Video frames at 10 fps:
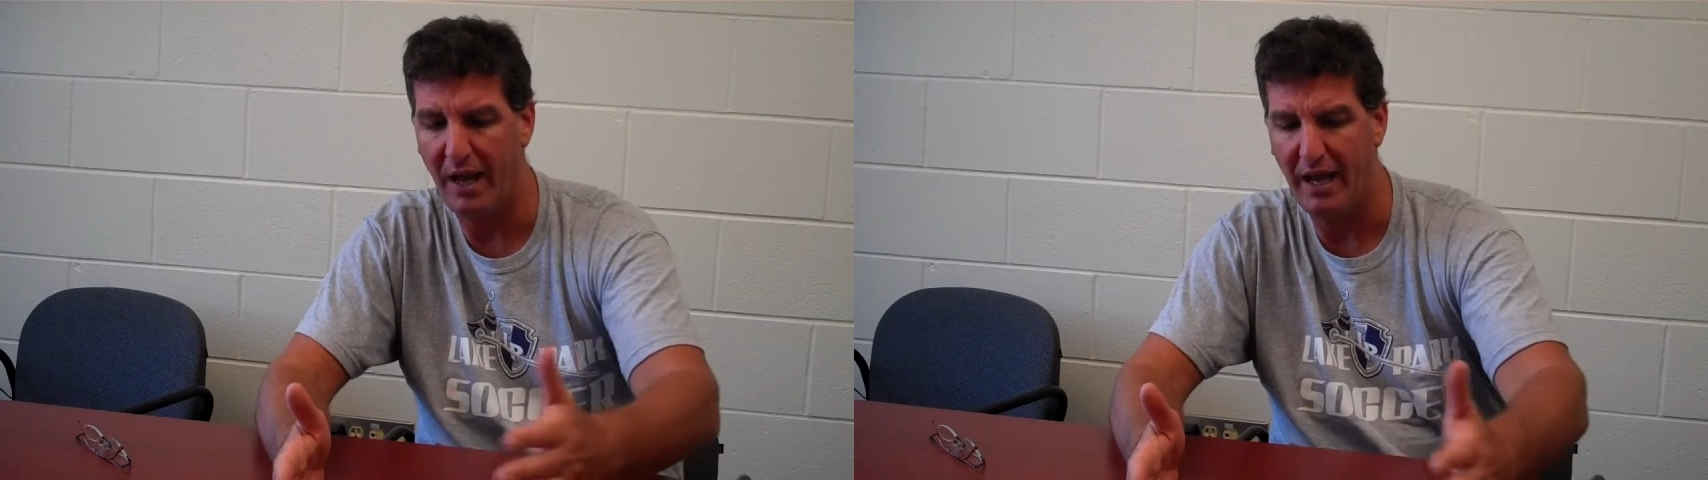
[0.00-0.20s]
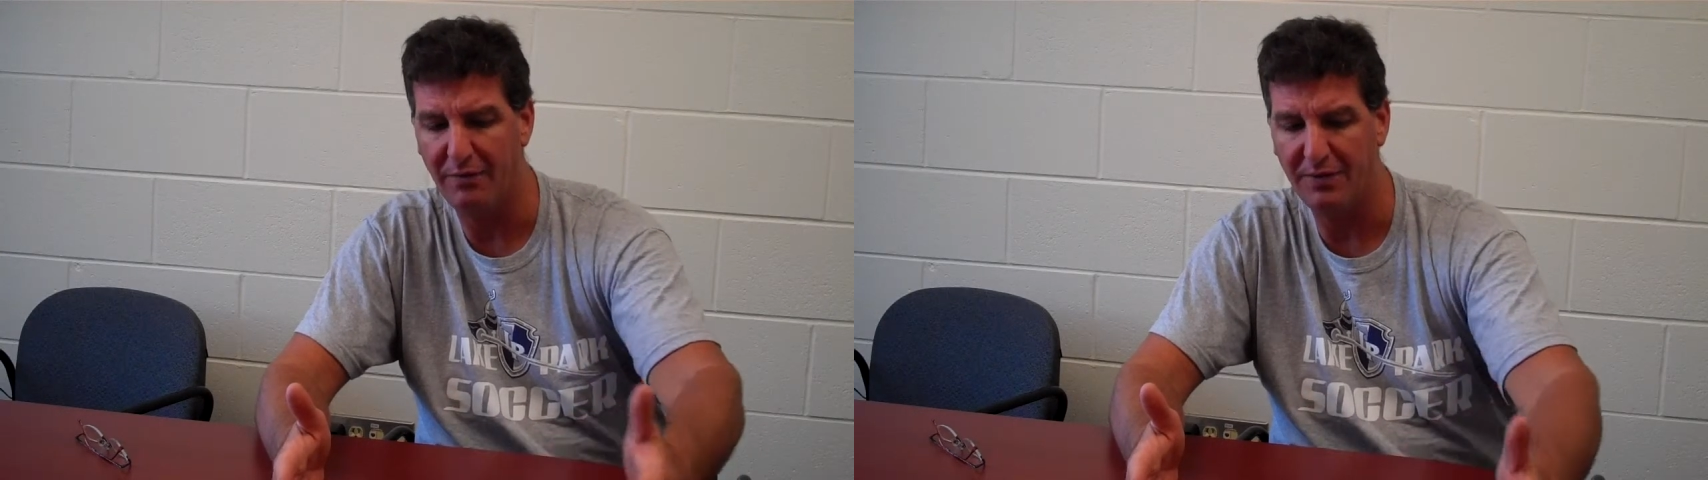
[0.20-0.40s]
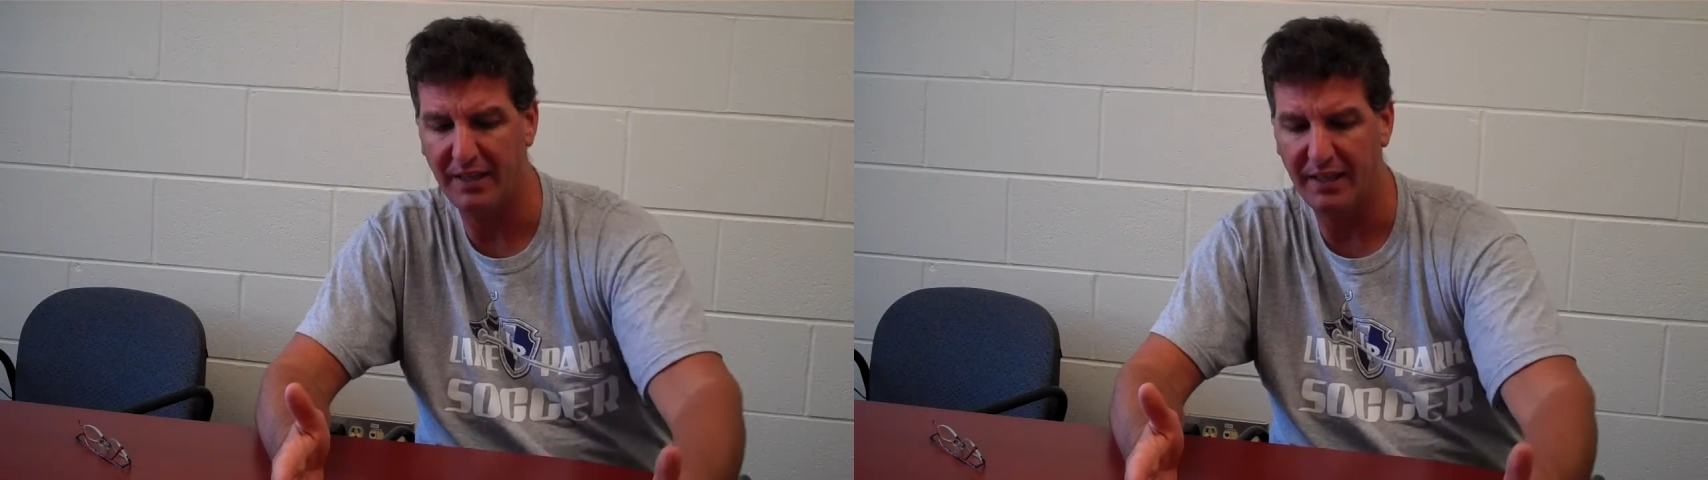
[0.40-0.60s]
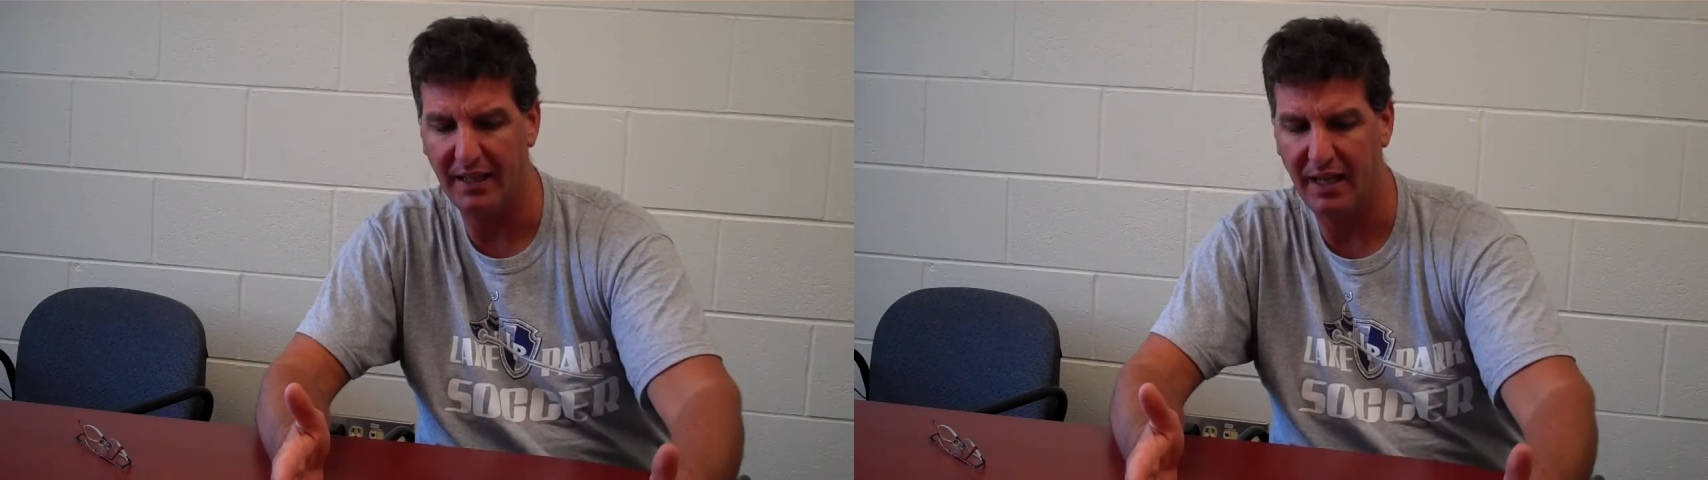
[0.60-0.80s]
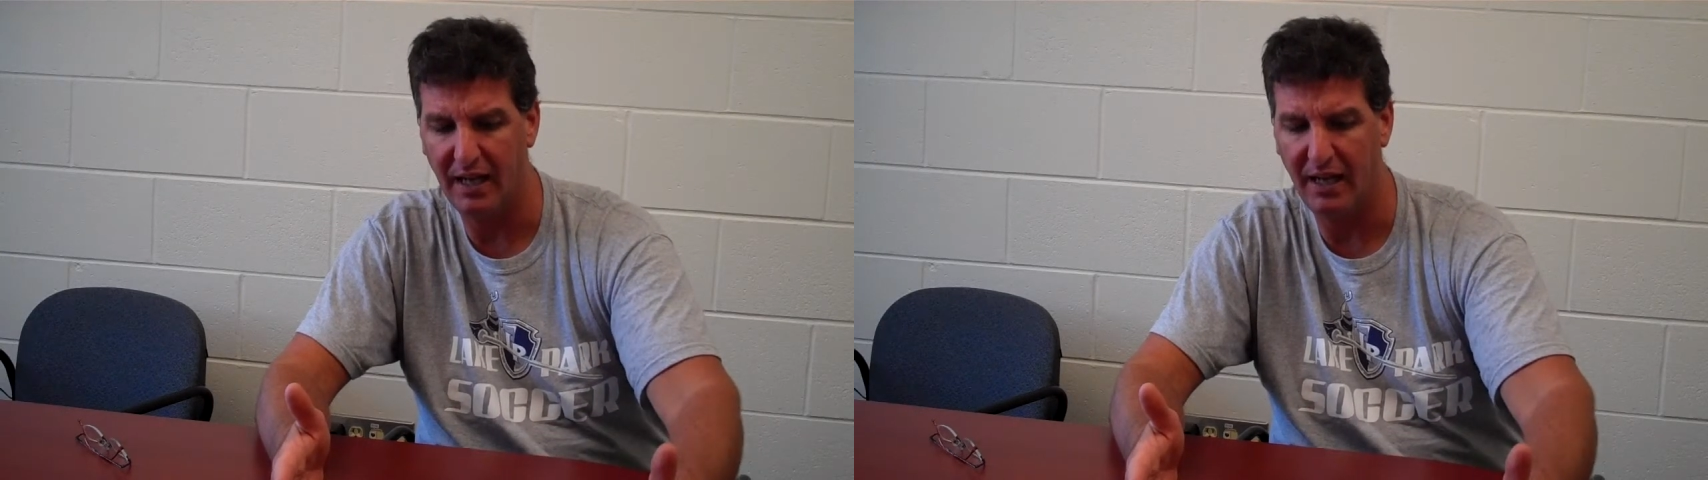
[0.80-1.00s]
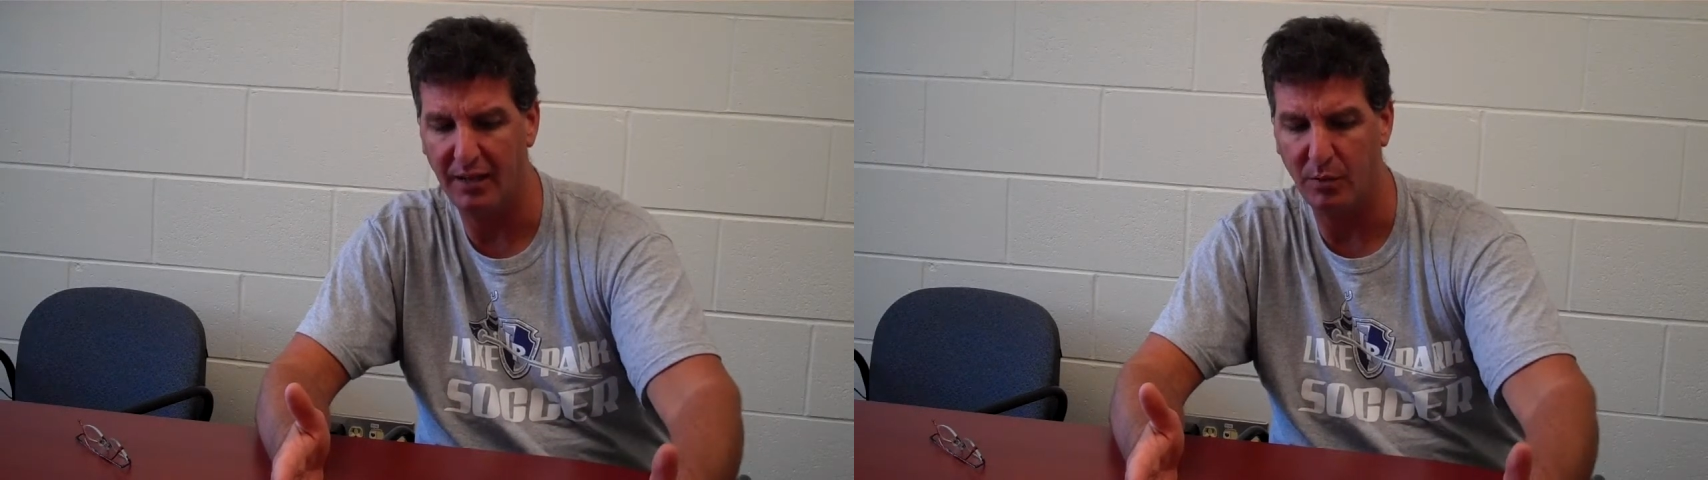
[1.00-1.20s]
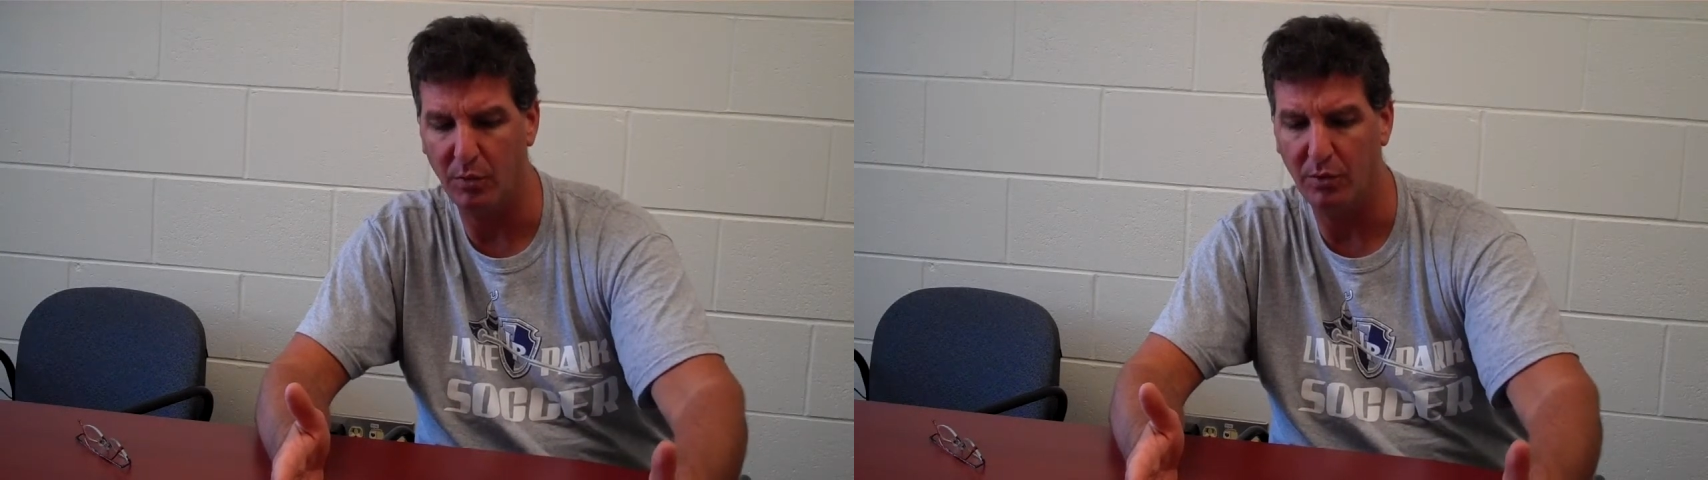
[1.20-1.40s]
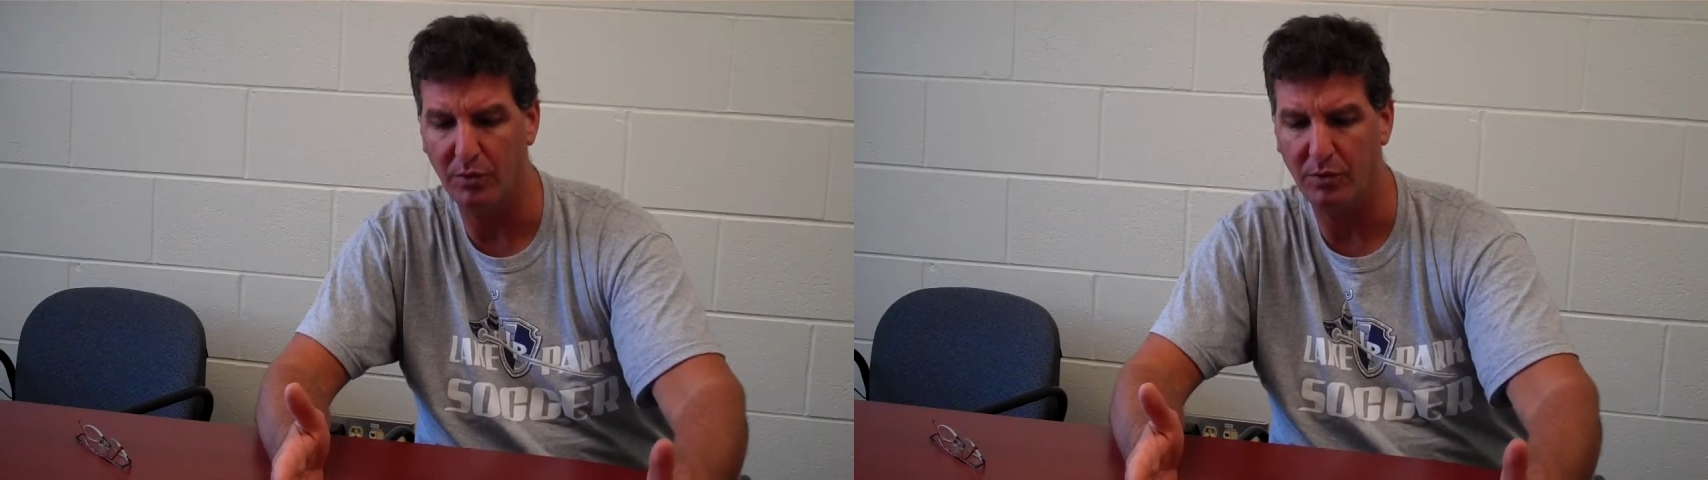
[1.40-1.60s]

have to get high in order